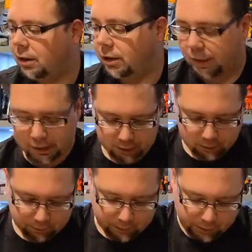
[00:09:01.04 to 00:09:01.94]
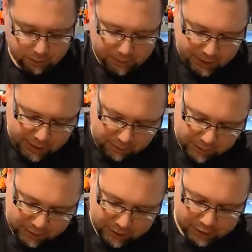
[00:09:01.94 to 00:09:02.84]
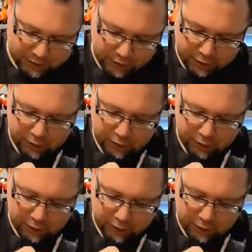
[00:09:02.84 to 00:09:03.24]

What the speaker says: Let's get to volume 10, which is none